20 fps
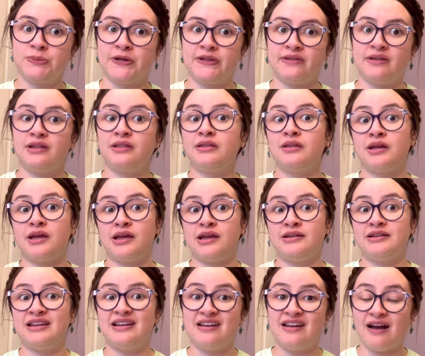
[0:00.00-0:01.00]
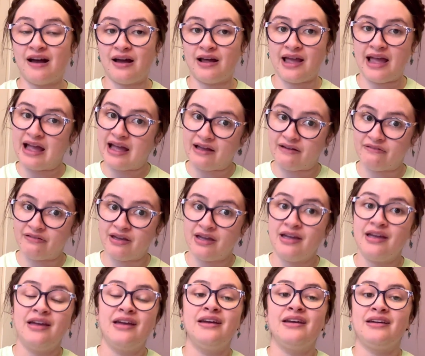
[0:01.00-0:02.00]
but that they did not have
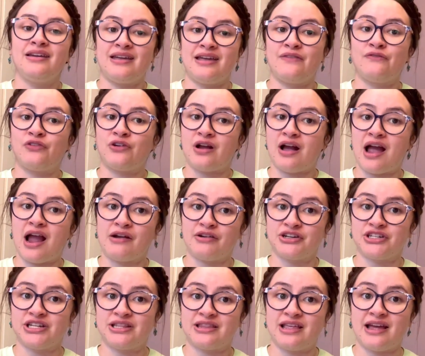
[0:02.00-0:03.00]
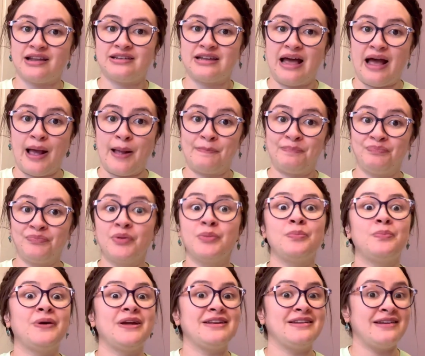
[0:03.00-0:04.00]
it for Irish at that time.
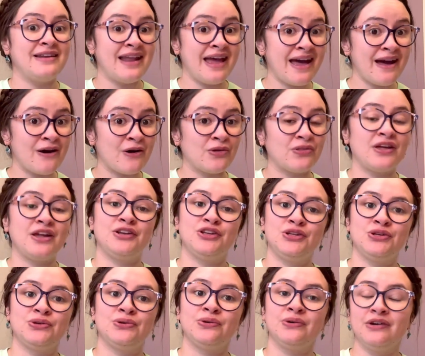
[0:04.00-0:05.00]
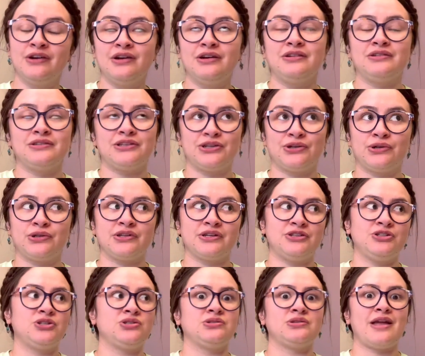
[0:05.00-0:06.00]
But now they do. Literally
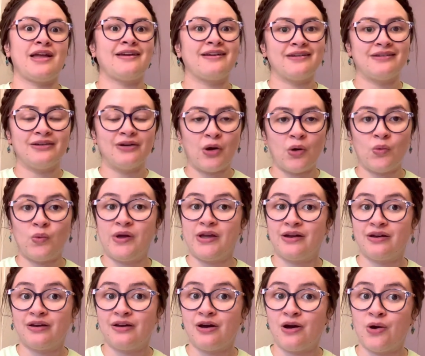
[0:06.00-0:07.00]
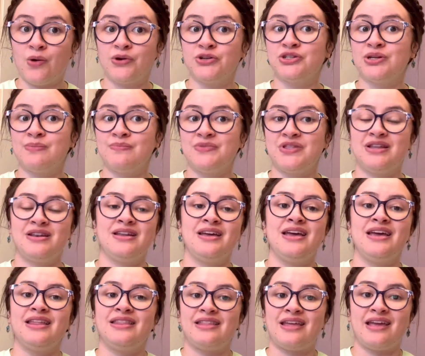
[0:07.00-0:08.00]
just like a week ago or something,
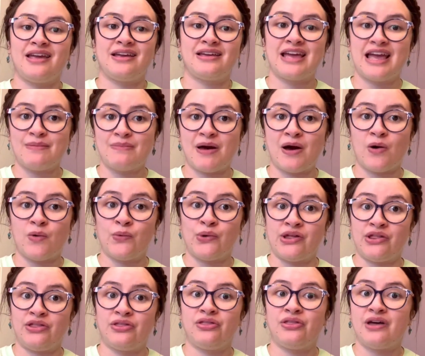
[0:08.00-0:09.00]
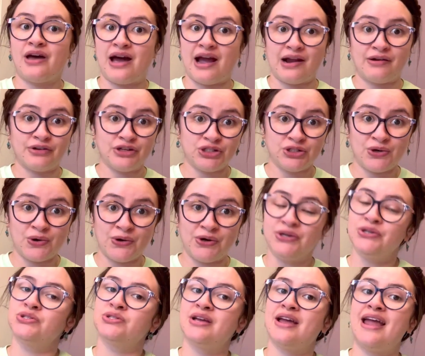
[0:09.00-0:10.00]
they came out with the Irish
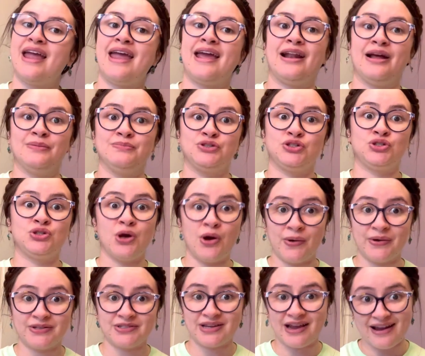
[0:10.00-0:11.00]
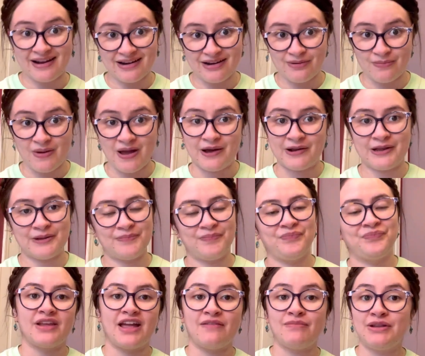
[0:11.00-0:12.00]
course, and I'm so excited about it.
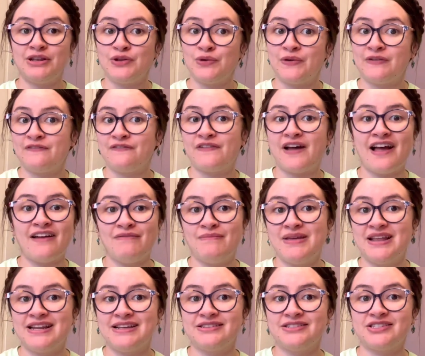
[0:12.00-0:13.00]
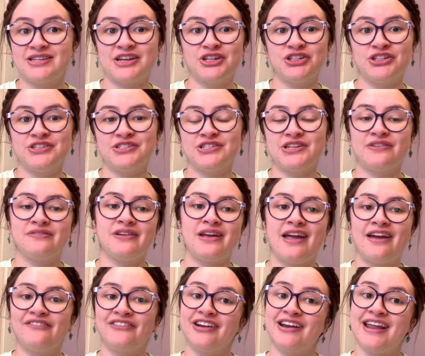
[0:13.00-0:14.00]
I've been doing 5-minute sessions of it
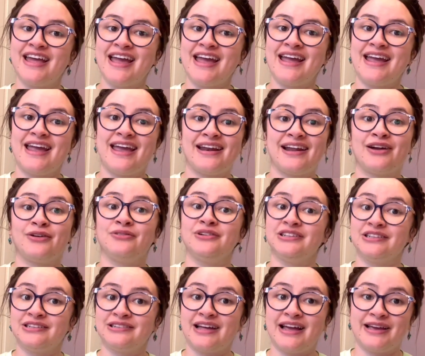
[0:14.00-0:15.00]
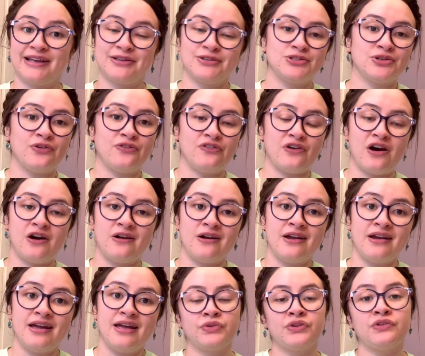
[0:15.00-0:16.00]
every day, and I really like it so far.
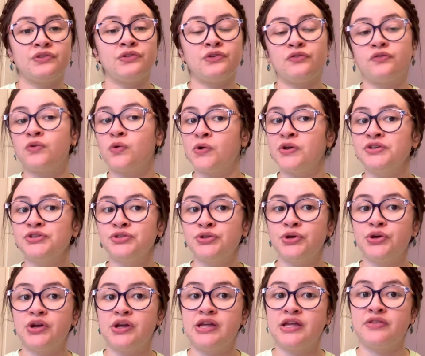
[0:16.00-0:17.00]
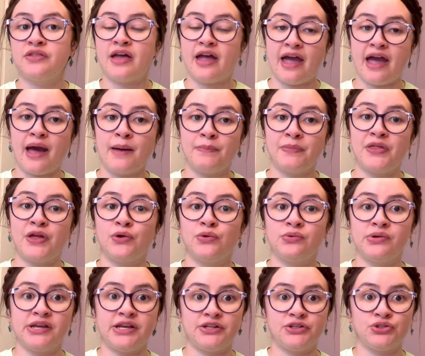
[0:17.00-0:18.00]
The voice in the app that
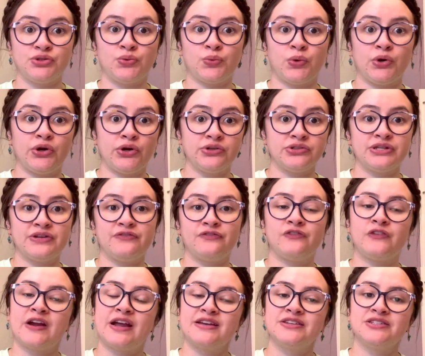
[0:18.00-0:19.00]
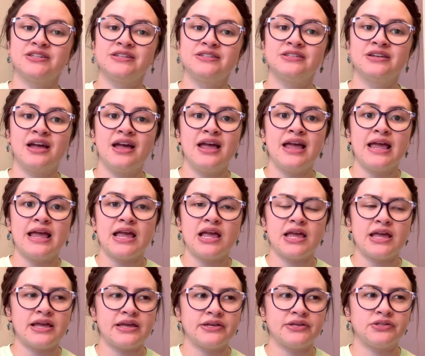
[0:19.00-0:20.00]
reads the words and phrases
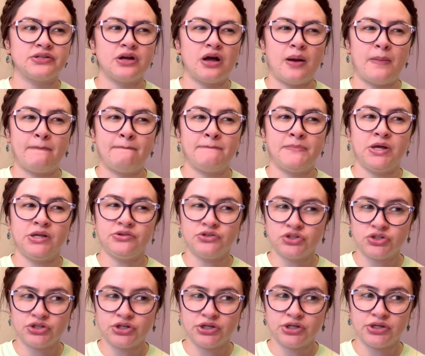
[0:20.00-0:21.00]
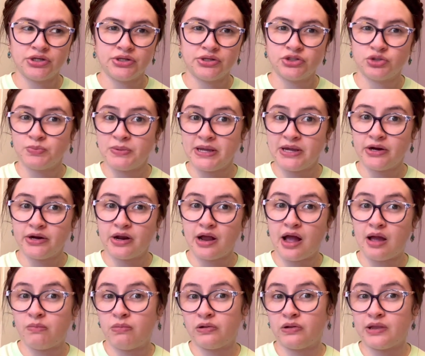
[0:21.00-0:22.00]
is a Munster speaker,
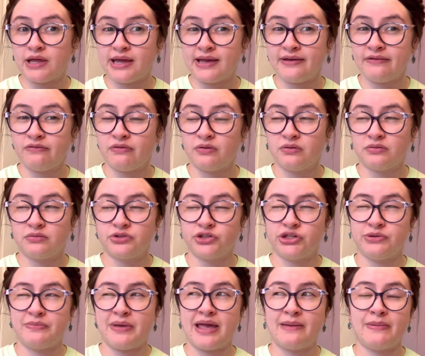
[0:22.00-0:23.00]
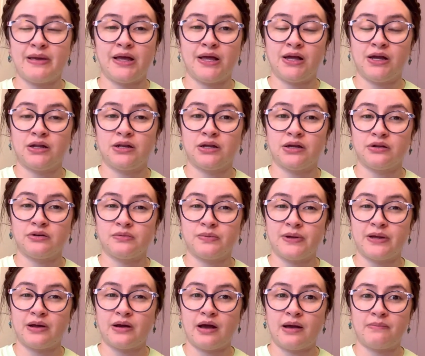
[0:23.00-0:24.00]
I believe. She may be Connacht,
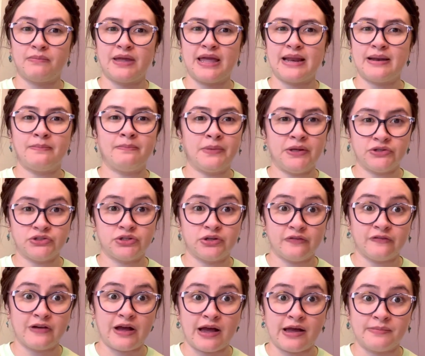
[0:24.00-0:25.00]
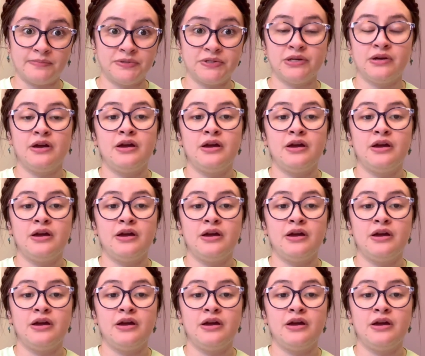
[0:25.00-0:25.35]
but I'm getting Munster vibes.